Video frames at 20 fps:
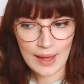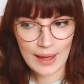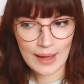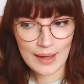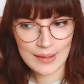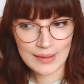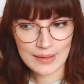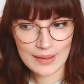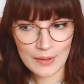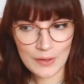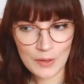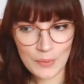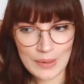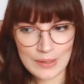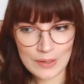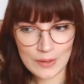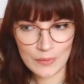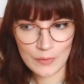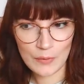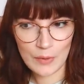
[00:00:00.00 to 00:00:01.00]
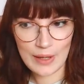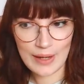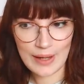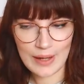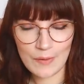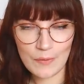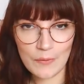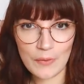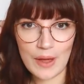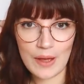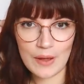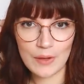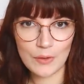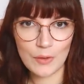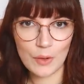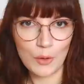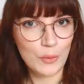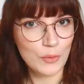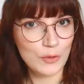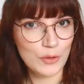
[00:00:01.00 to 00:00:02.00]
And now that we don't really have that
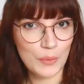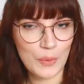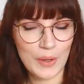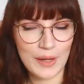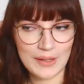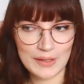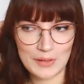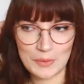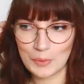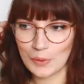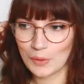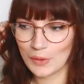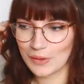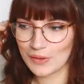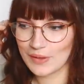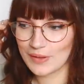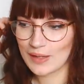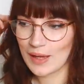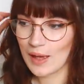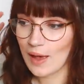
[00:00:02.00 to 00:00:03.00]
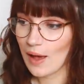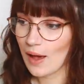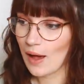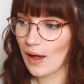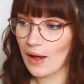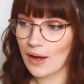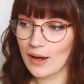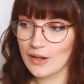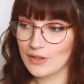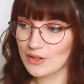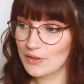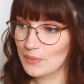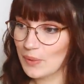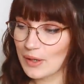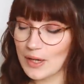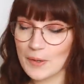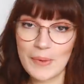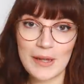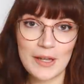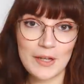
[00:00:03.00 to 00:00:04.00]
goal to work towards, I just
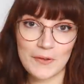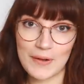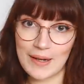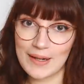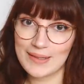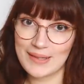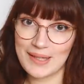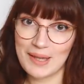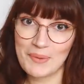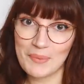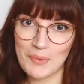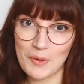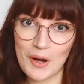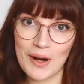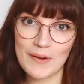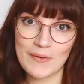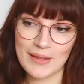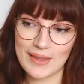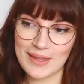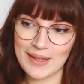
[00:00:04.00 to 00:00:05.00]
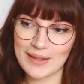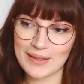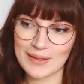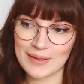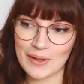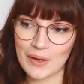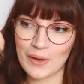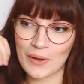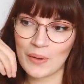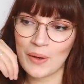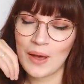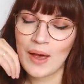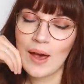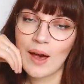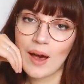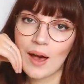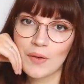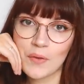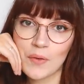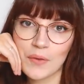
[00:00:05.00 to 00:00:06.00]
went a bit crazy and bought everything. So I
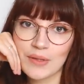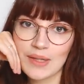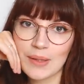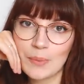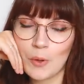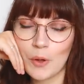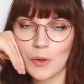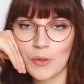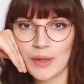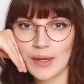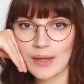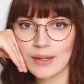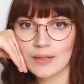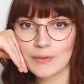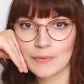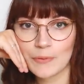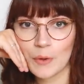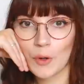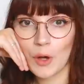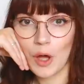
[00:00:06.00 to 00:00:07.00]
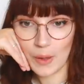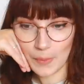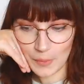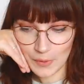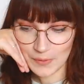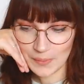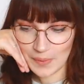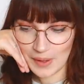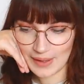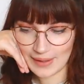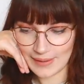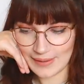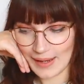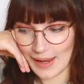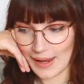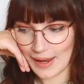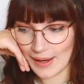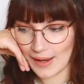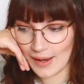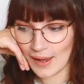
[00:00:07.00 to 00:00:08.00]
obviously bought things for Hubble's
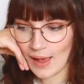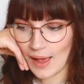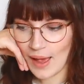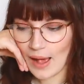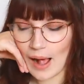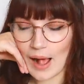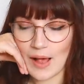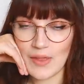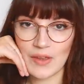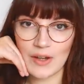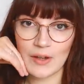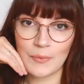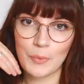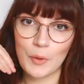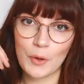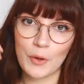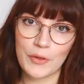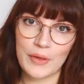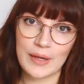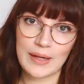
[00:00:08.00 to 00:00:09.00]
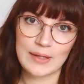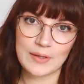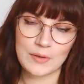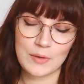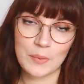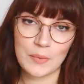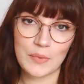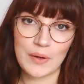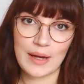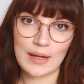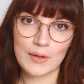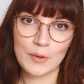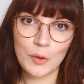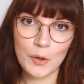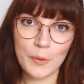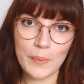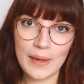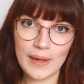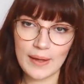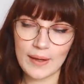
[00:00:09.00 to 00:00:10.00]
birthday, and then I bought things to upgrade
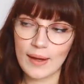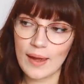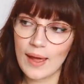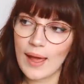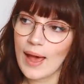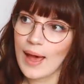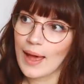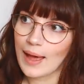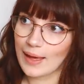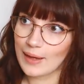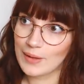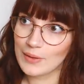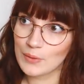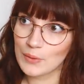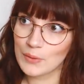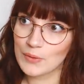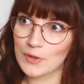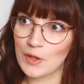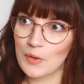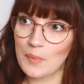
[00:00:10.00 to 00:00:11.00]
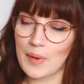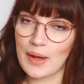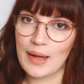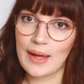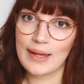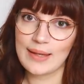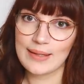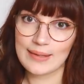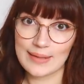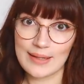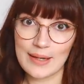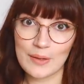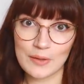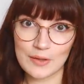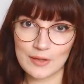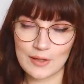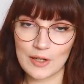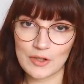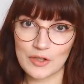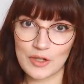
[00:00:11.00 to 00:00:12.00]
Orbit, and also my snail
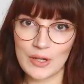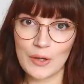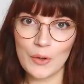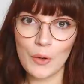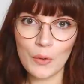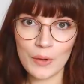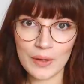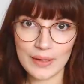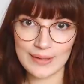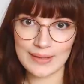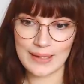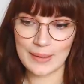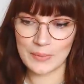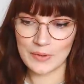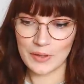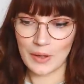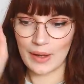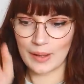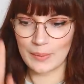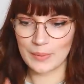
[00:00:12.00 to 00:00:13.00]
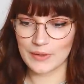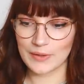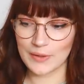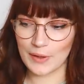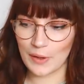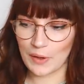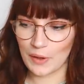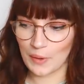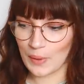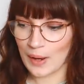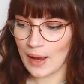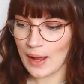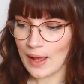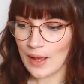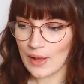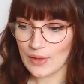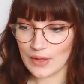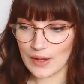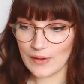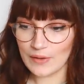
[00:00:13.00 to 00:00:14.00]
slushie, all at the same time. So
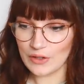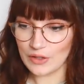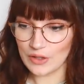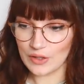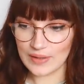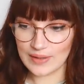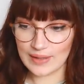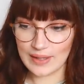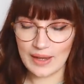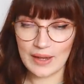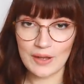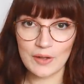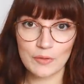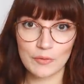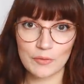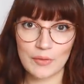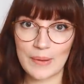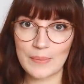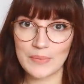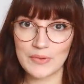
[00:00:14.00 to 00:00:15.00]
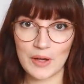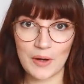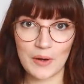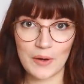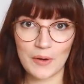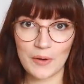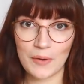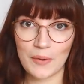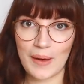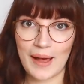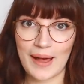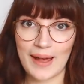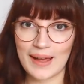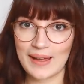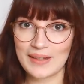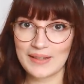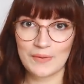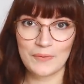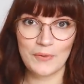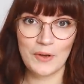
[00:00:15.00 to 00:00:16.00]
there is just like reptile
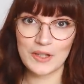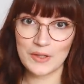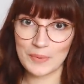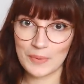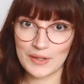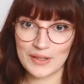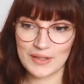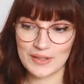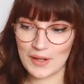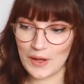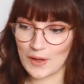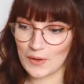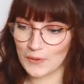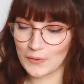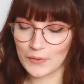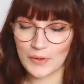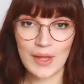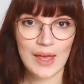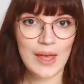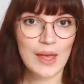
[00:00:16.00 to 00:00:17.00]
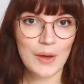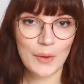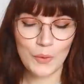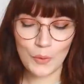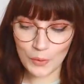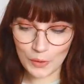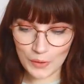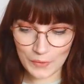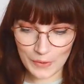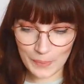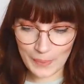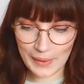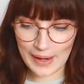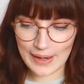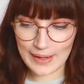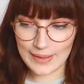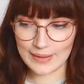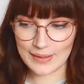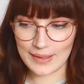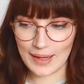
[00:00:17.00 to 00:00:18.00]
and invertebrate stuff all over the
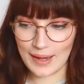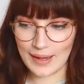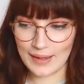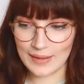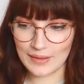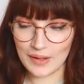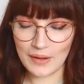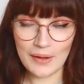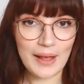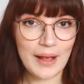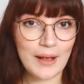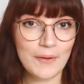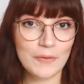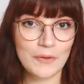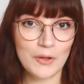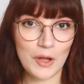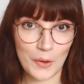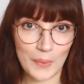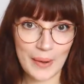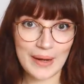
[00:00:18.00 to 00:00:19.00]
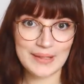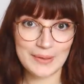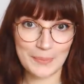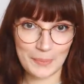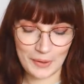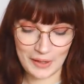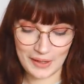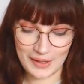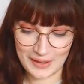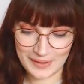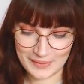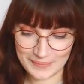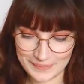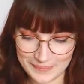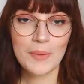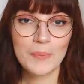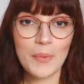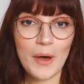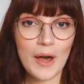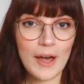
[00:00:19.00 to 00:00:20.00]
place, and I have nowhere to put it.
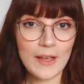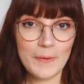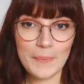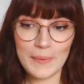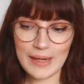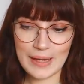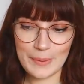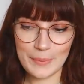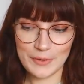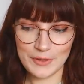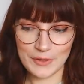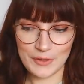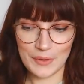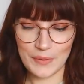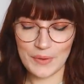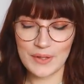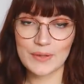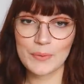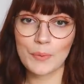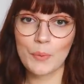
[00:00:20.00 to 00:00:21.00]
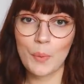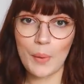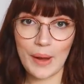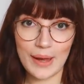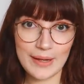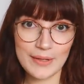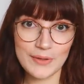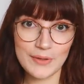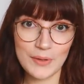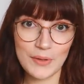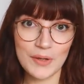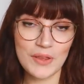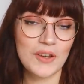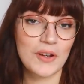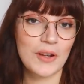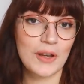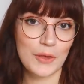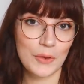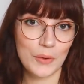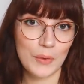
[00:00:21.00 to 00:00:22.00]
But I've been able to do this way sooner
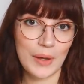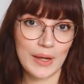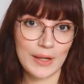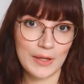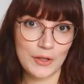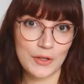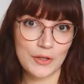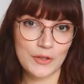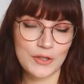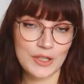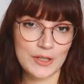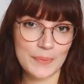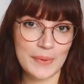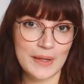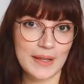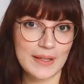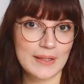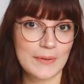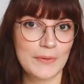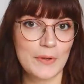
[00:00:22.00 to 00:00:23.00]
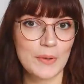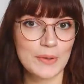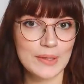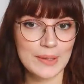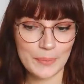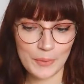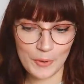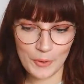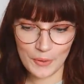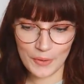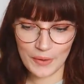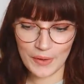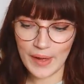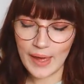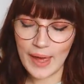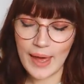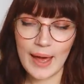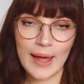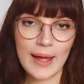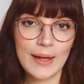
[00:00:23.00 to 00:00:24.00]
than I thought I could, just because of your support
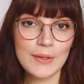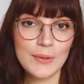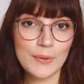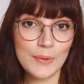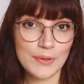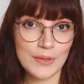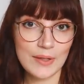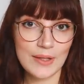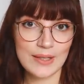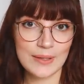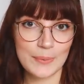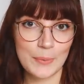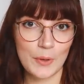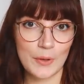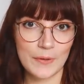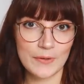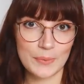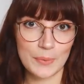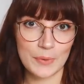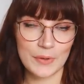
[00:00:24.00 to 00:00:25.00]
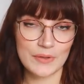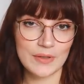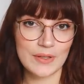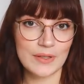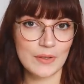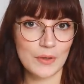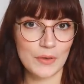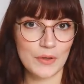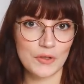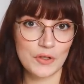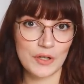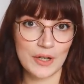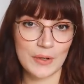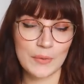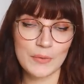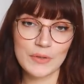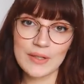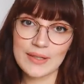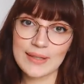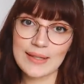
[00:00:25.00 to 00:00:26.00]
and also the support of sponsors on the
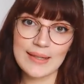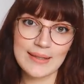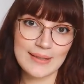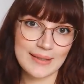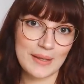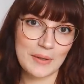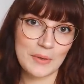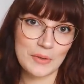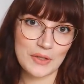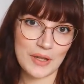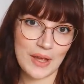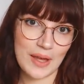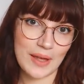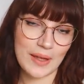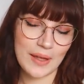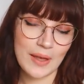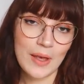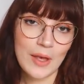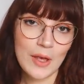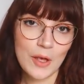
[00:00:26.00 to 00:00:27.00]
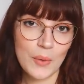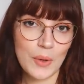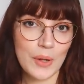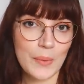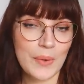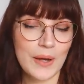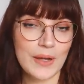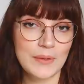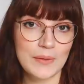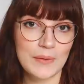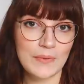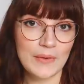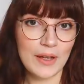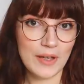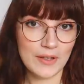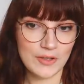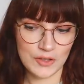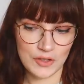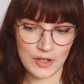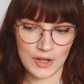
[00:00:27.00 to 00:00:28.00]
channel, just like Skillshare, who I worked with
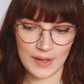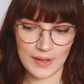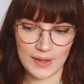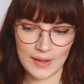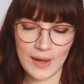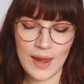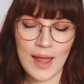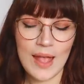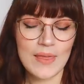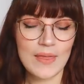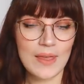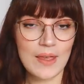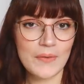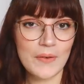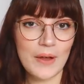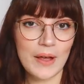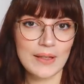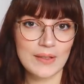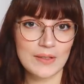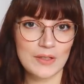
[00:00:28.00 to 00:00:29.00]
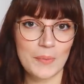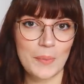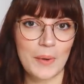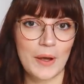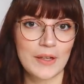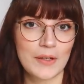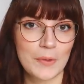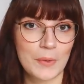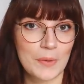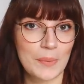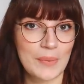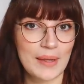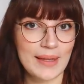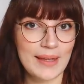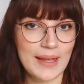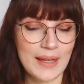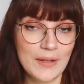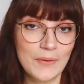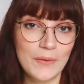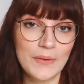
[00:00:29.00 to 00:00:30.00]
last year. They've asked to partner with me
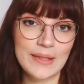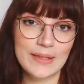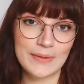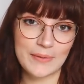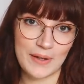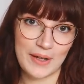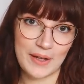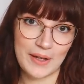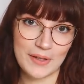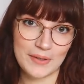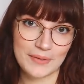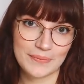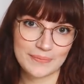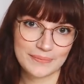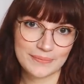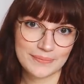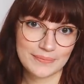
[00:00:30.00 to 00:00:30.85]
again for this video.